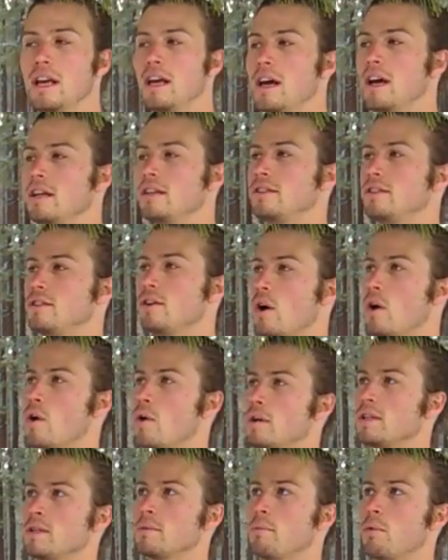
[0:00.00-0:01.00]
So
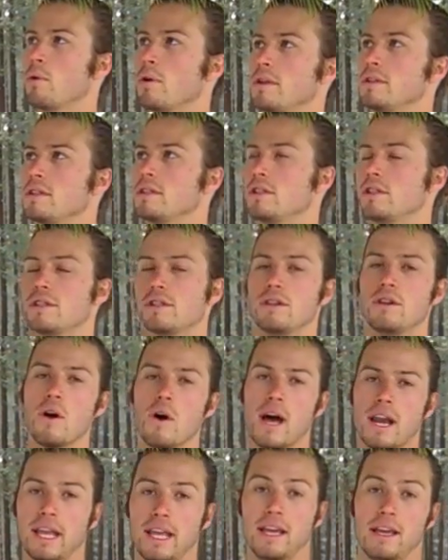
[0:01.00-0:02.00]
it's important to just know how
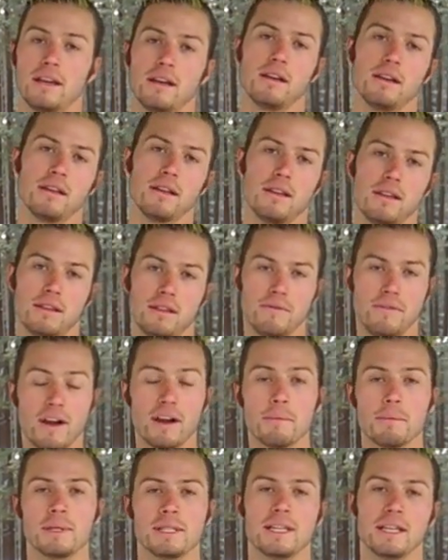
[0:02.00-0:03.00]
to get
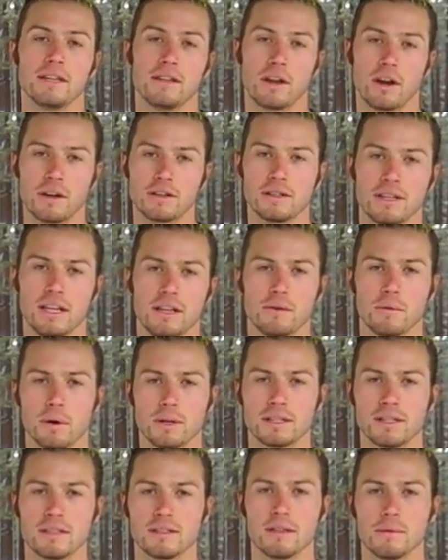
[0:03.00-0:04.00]
vitamin C into our
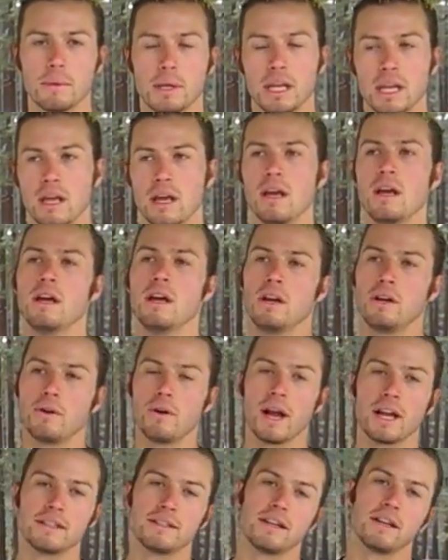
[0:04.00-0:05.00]
system. And
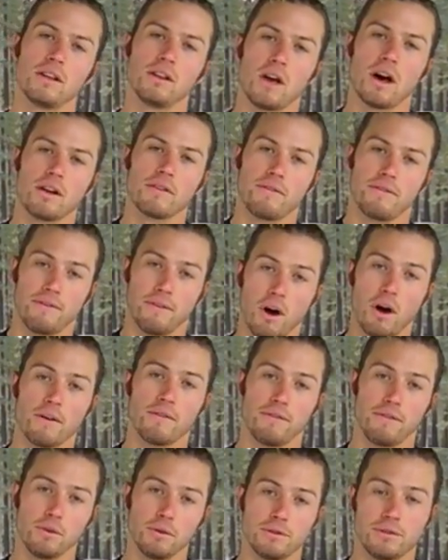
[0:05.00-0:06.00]
granted, a lot of our
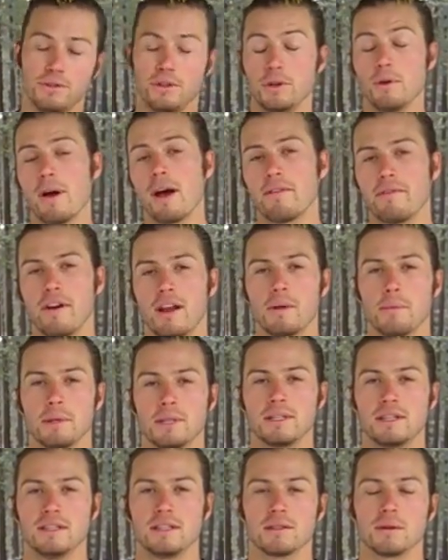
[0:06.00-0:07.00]
foods do have vitamin
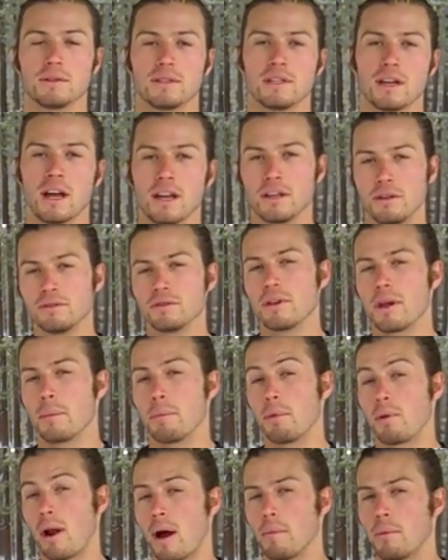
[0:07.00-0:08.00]
C, so it's not usually a
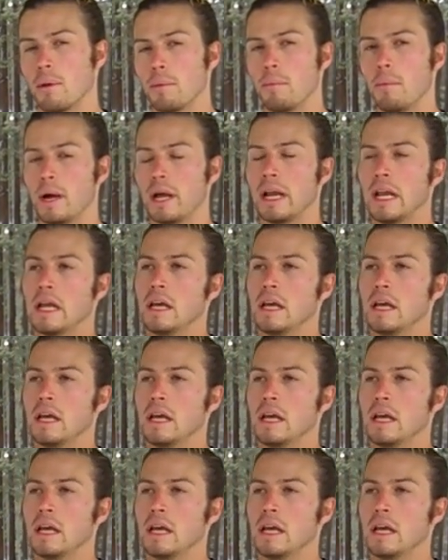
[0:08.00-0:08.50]
problem, but